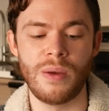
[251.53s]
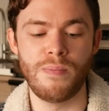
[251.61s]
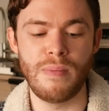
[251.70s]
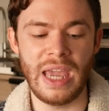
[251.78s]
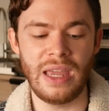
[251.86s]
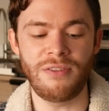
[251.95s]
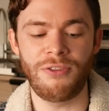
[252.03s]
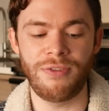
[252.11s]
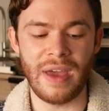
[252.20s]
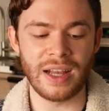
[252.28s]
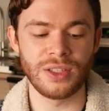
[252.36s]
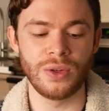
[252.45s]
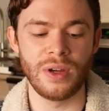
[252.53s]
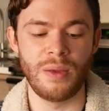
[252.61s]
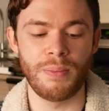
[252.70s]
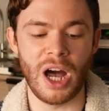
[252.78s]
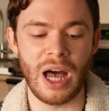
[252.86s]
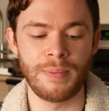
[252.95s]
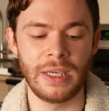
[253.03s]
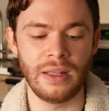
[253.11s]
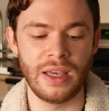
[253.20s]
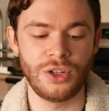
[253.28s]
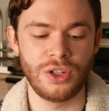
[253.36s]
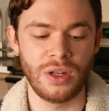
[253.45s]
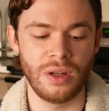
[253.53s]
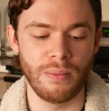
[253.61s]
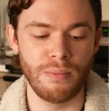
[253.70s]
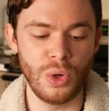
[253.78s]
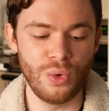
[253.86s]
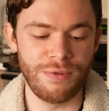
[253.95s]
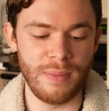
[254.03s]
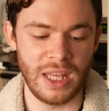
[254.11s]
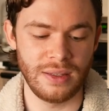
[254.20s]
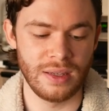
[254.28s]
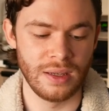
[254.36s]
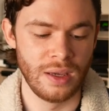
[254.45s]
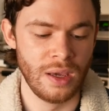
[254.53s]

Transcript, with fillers: main factor in population movement.